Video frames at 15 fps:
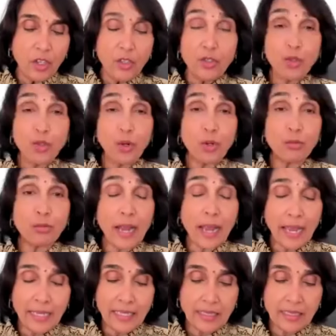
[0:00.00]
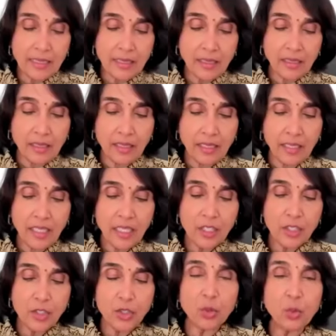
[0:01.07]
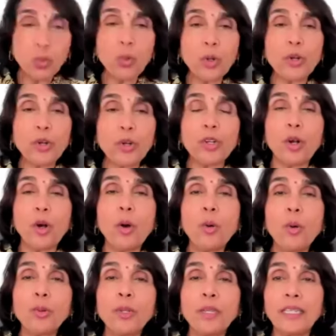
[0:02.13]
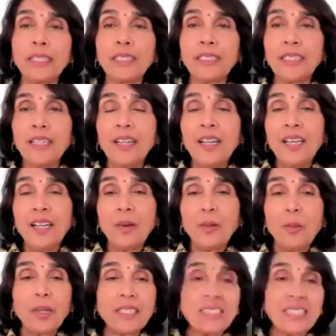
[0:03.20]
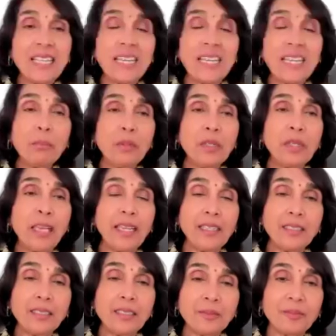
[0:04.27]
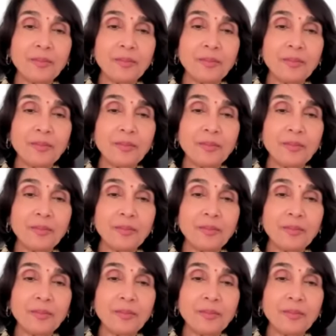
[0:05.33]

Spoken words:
your right is to work only. What does that implicate?